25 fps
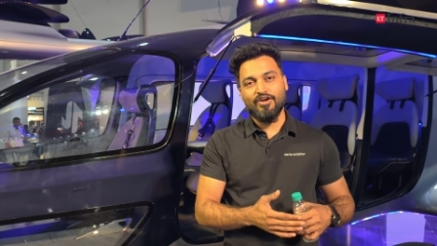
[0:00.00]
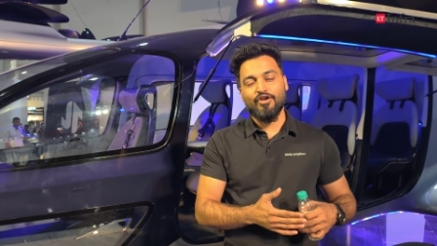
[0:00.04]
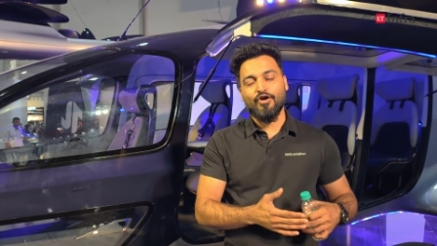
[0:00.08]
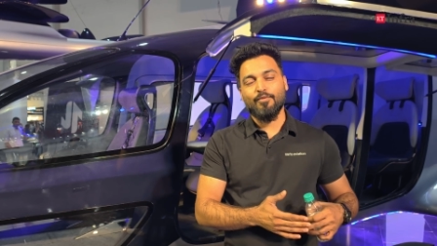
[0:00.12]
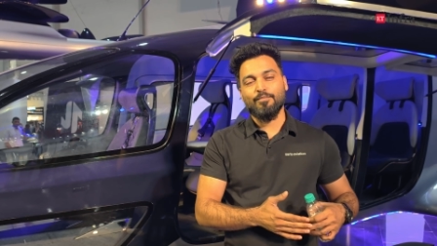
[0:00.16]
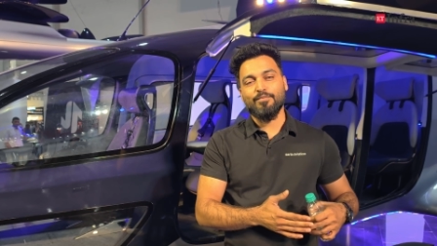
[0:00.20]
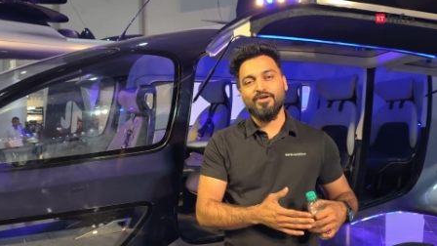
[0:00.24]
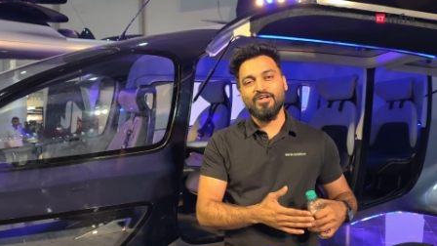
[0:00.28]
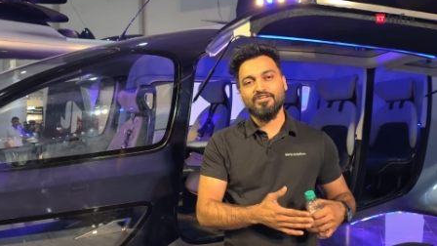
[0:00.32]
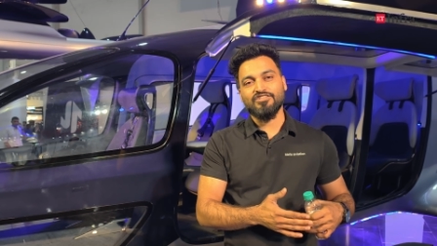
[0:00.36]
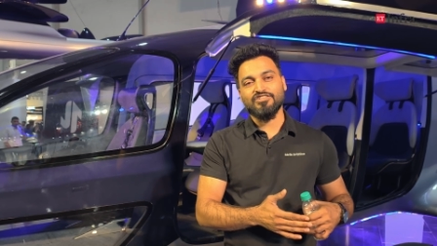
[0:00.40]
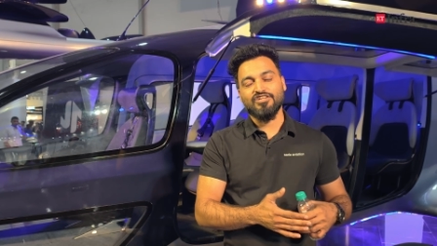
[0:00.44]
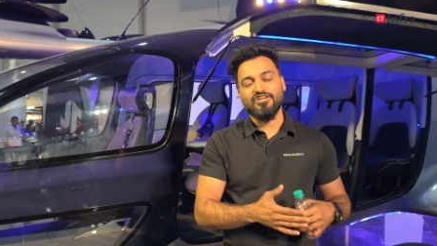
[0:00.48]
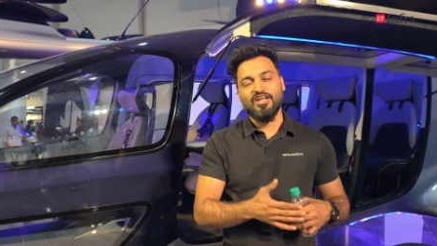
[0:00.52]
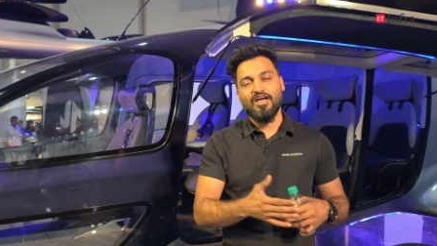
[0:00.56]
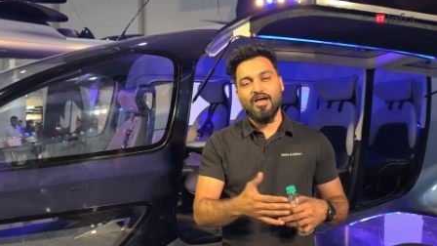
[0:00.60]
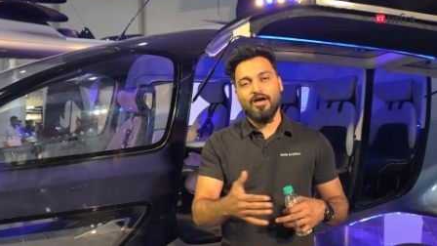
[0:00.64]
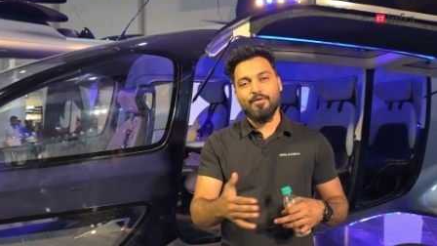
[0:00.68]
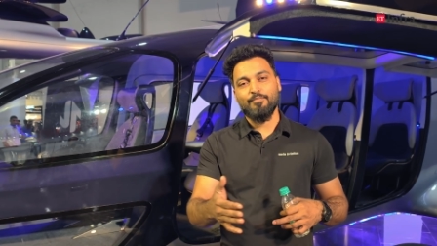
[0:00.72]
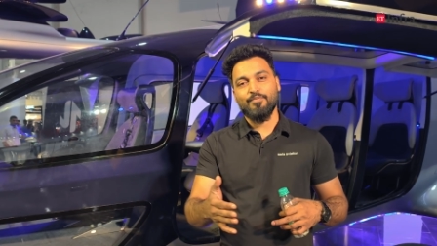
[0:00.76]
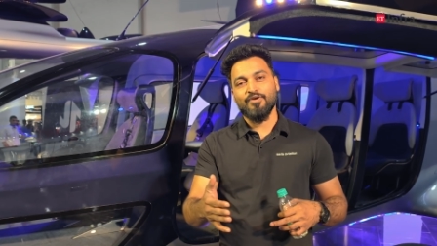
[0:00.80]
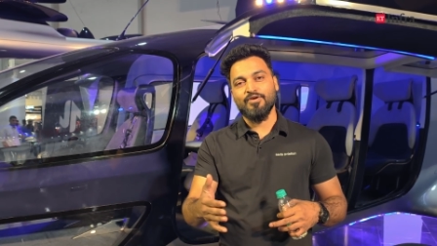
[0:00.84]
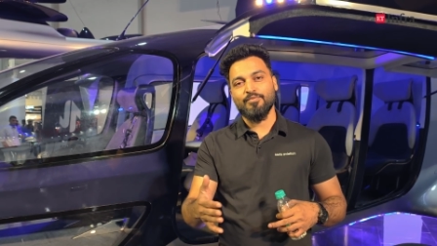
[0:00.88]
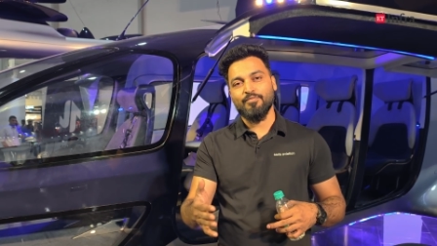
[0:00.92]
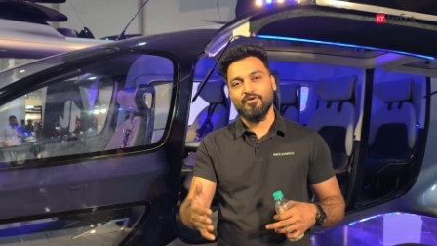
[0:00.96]
adaptation
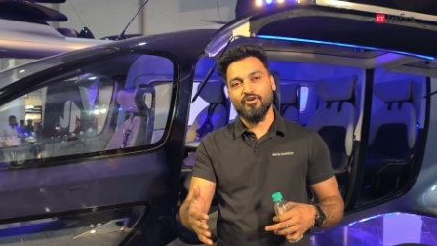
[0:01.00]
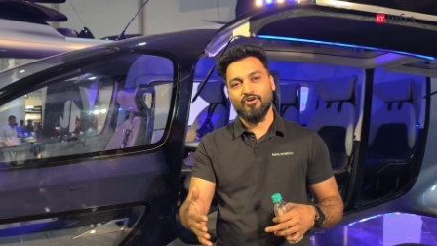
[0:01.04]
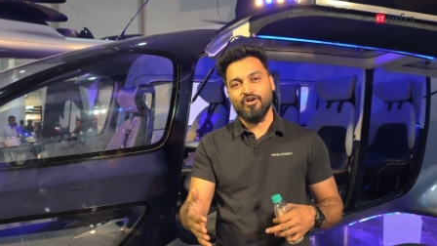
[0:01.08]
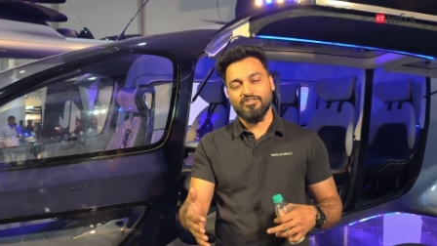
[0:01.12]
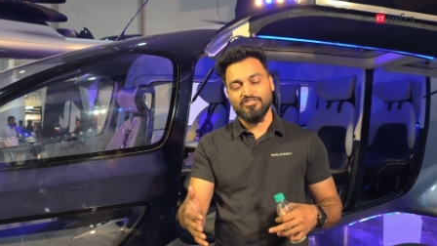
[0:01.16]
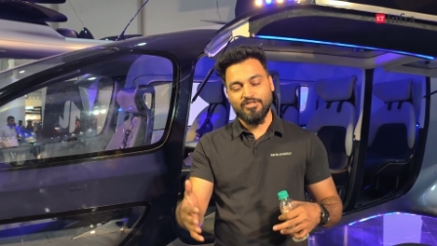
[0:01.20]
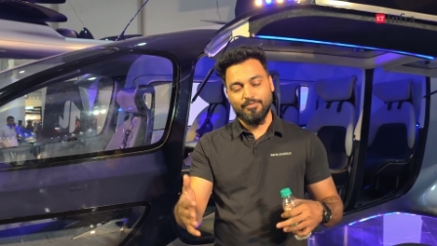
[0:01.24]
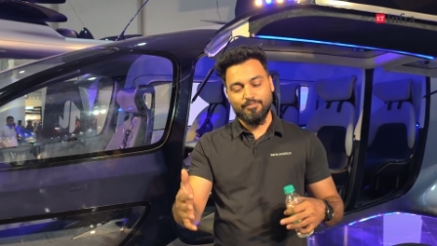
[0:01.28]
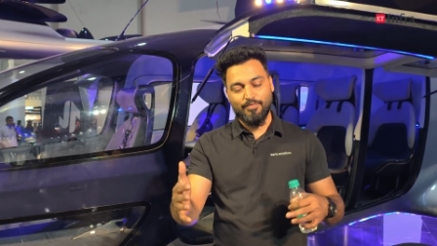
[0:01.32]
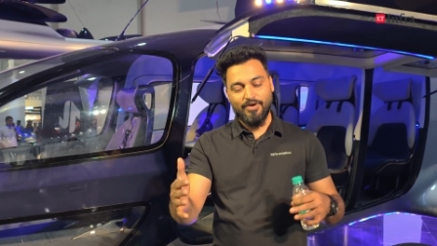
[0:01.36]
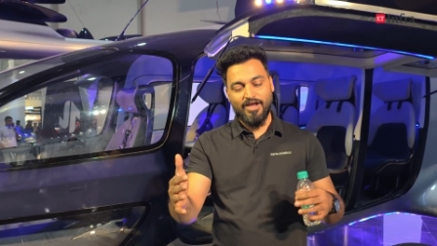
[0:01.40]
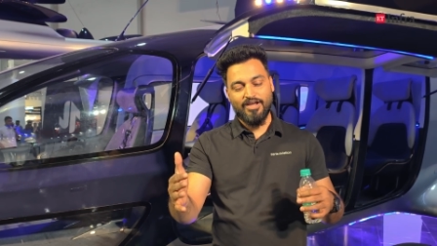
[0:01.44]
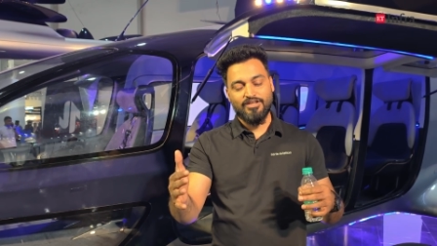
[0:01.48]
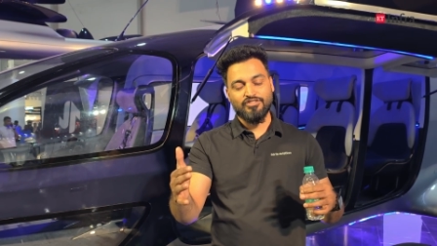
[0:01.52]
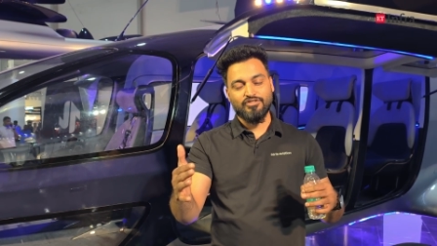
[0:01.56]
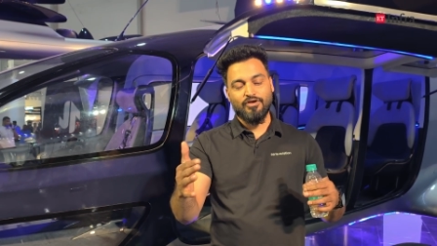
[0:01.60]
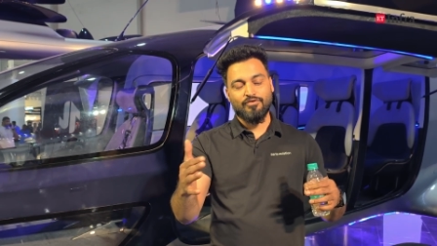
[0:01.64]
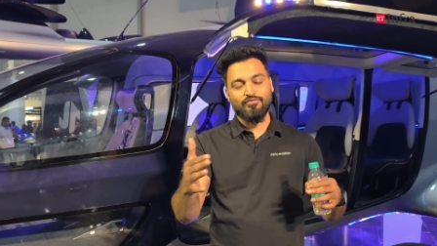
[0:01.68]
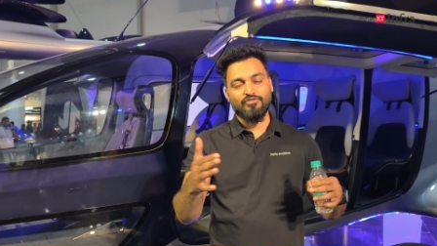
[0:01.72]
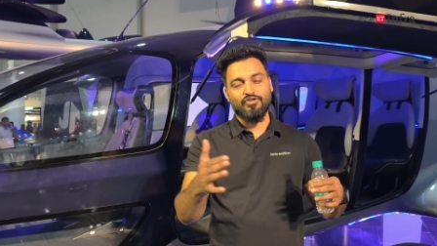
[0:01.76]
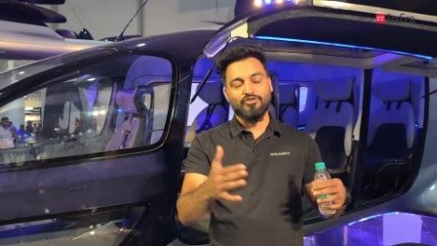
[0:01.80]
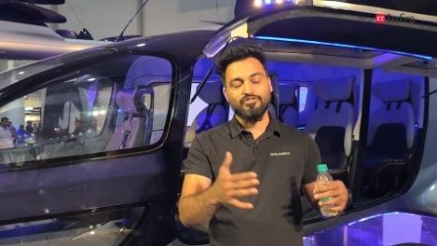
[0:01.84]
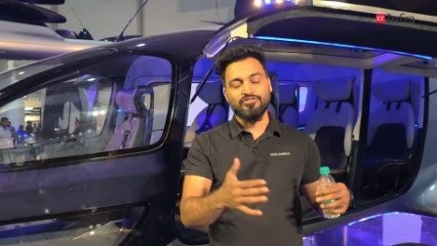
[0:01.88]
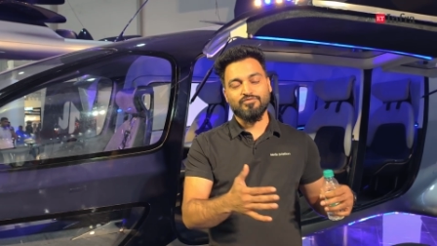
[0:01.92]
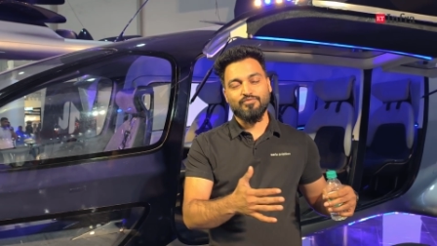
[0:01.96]
happened because the price
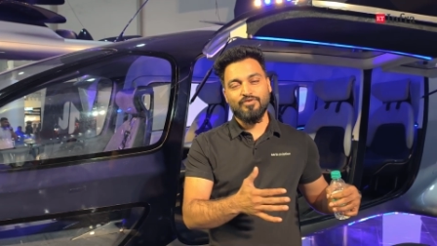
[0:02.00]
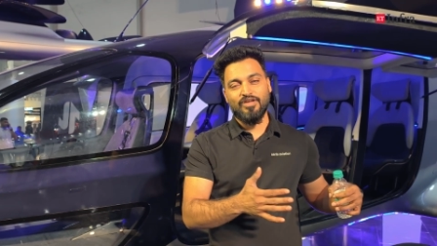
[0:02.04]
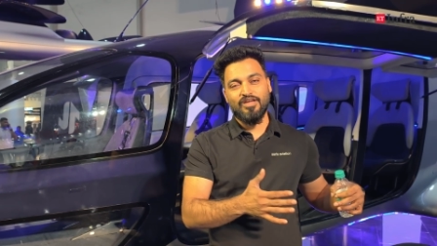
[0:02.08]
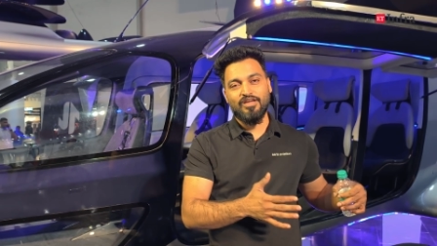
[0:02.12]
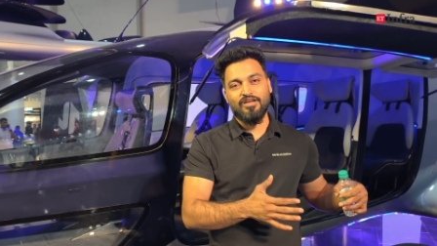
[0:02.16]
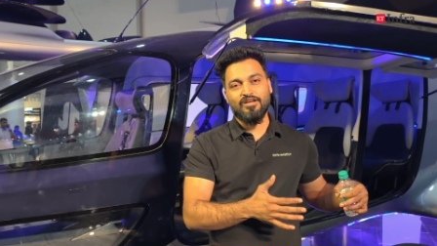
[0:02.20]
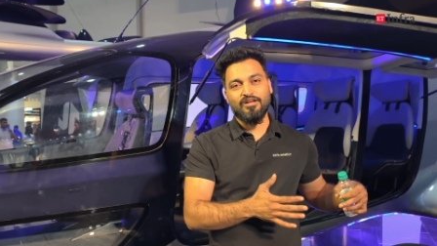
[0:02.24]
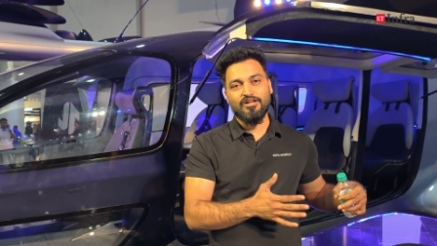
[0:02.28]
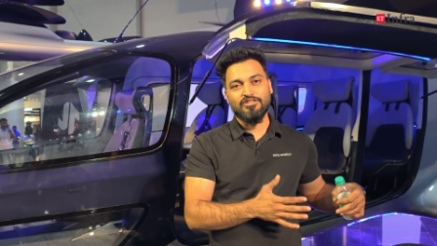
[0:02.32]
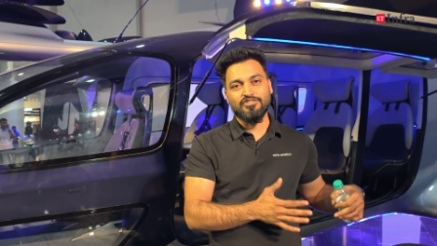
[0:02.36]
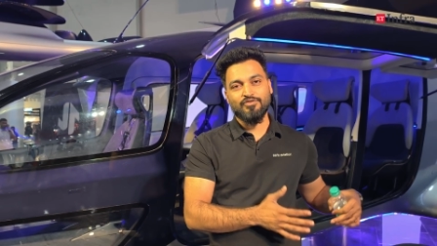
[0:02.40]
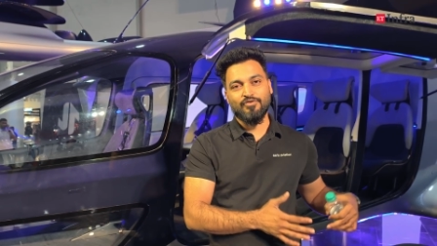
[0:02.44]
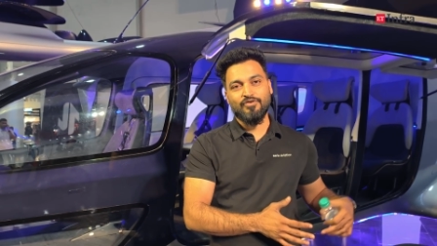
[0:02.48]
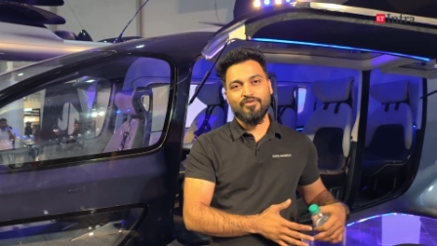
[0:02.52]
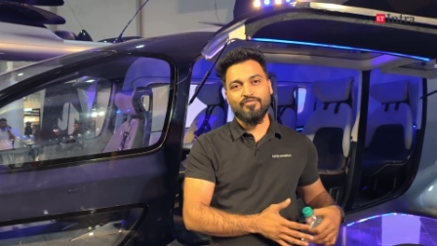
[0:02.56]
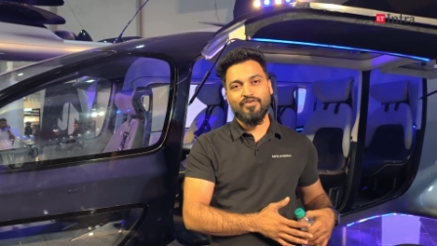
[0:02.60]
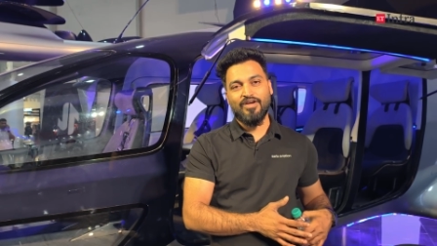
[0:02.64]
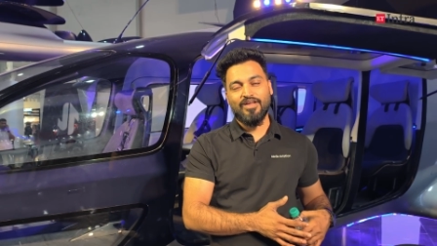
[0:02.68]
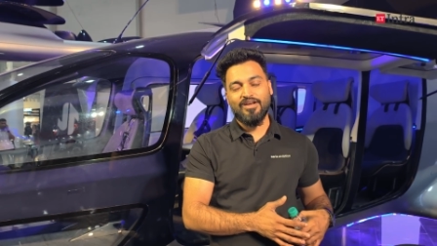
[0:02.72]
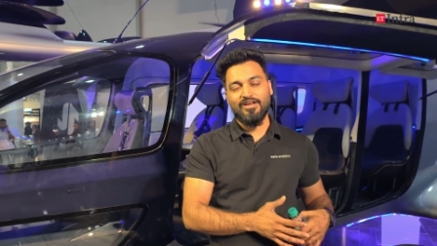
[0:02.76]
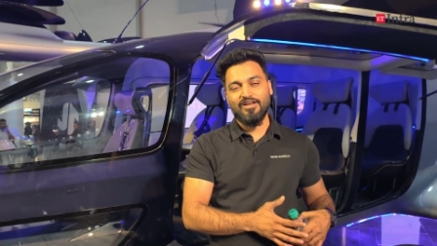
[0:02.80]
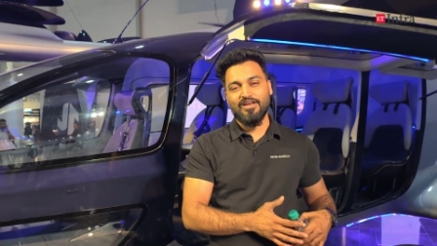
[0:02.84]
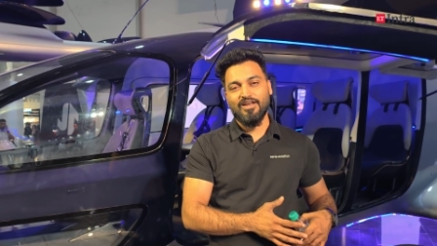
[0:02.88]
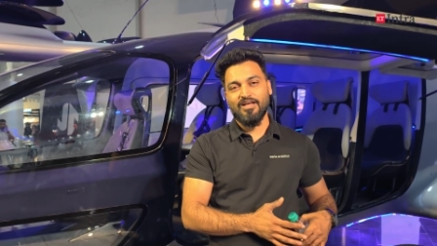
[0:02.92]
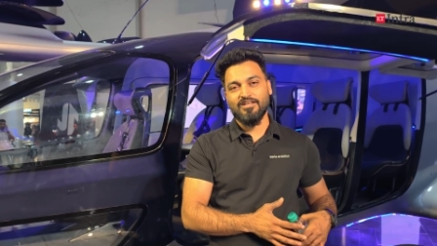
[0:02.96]
of those vehicles were
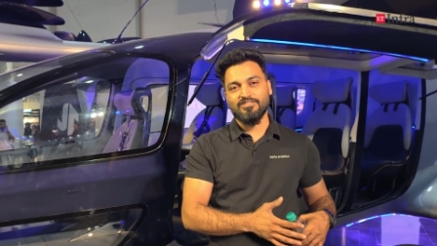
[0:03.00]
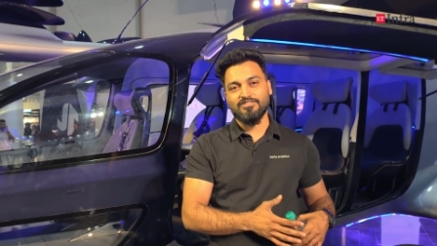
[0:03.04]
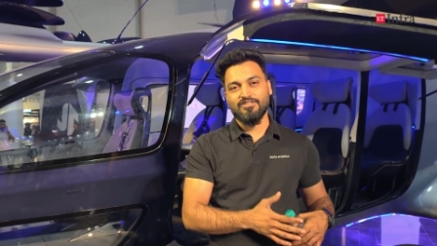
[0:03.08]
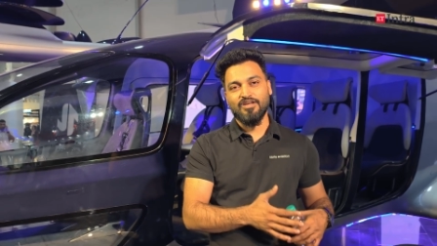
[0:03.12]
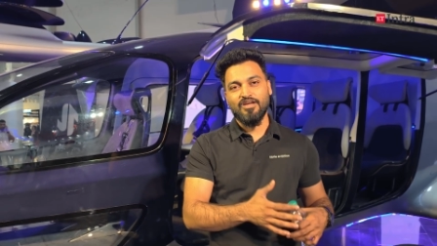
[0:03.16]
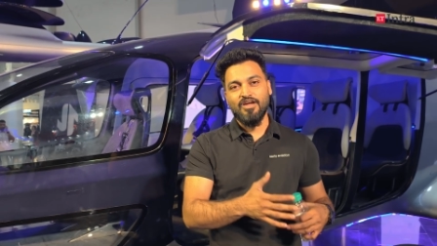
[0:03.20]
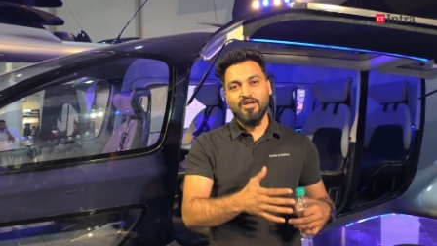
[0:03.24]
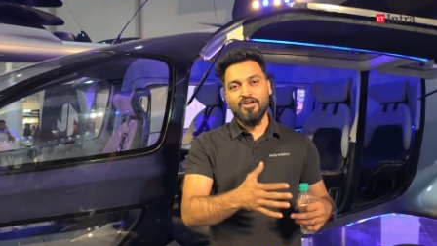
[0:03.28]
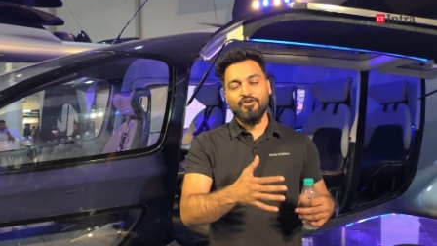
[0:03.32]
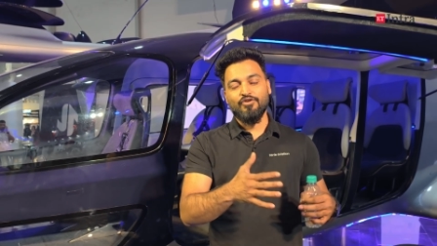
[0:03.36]
very less